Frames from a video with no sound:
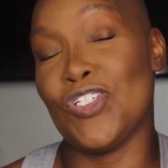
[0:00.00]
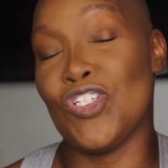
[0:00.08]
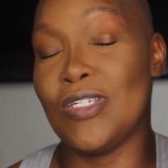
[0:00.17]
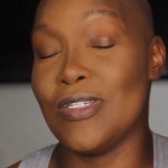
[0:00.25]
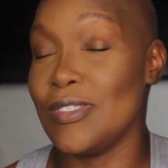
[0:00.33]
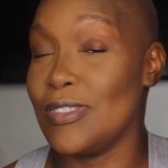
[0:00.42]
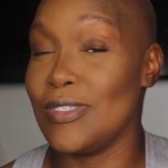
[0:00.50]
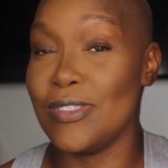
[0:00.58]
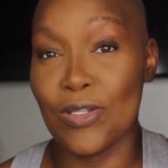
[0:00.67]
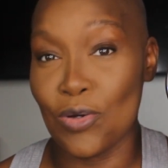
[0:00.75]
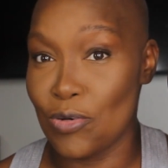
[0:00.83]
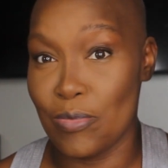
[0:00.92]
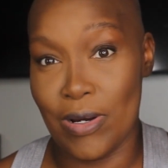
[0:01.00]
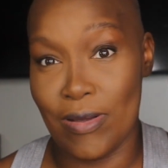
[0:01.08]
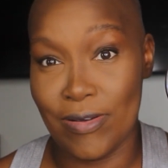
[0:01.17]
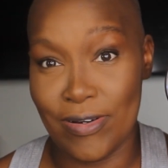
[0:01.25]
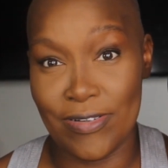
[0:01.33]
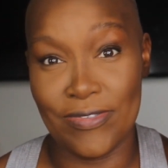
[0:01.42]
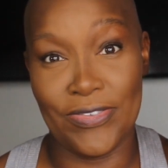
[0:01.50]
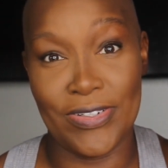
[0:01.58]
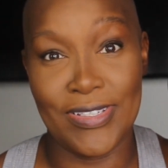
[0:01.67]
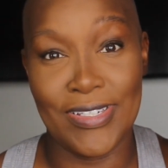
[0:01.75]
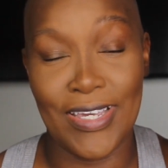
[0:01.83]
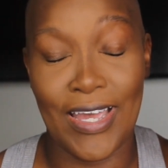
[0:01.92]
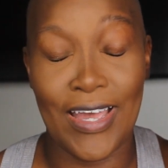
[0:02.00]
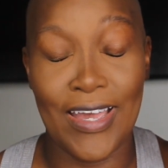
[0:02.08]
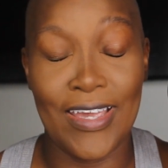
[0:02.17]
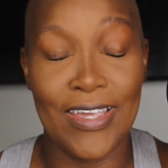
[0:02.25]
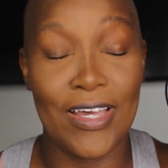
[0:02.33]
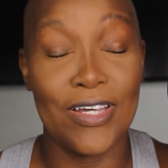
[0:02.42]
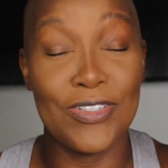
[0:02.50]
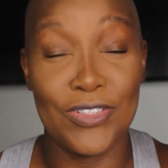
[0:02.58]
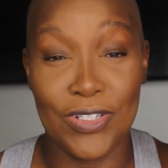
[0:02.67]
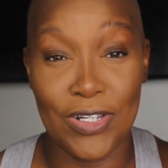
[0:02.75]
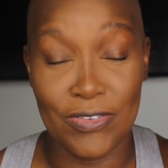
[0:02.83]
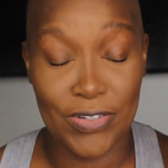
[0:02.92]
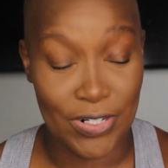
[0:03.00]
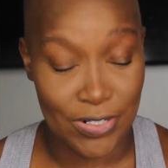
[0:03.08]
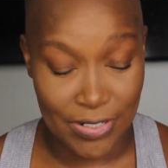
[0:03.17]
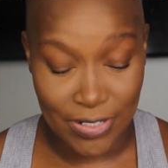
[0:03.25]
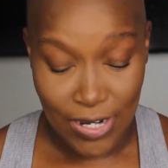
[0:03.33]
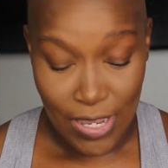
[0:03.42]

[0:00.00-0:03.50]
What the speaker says: She is so brown girl friendly. I love her.